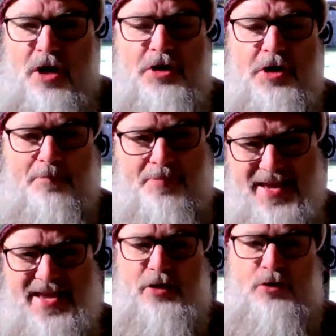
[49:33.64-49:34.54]
I've got to
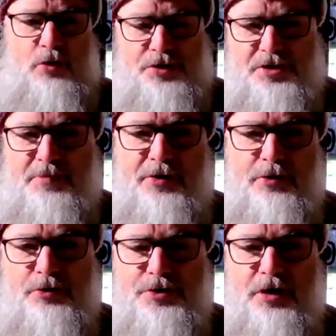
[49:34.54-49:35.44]
be A Course in
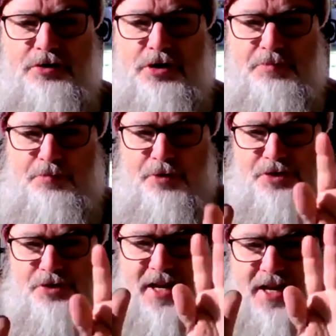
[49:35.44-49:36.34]
Miracles, not just
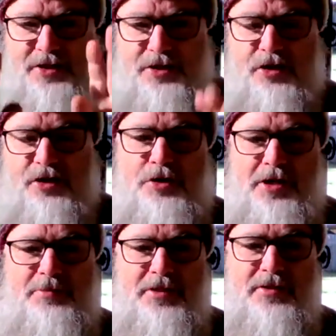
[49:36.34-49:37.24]
present it as a
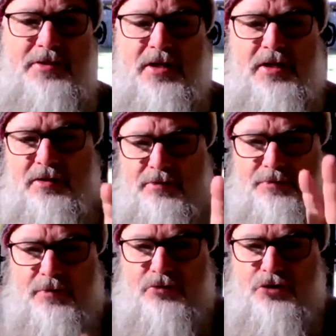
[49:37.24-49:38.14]
concept and
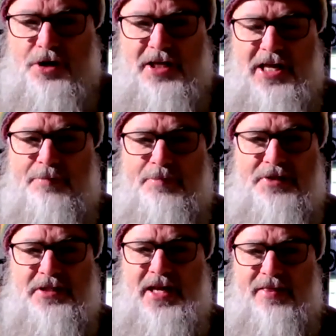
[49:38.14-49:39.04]
try to keep
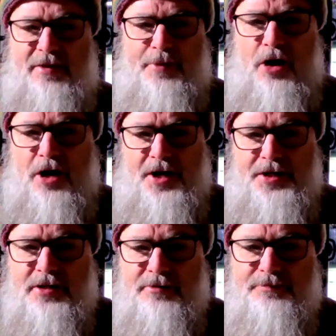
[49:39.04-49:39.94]
it together
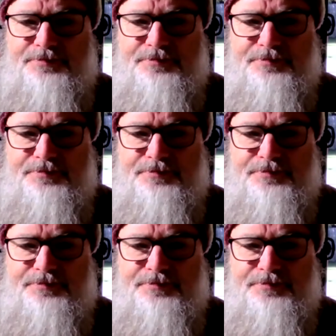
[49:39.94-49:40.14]
behind.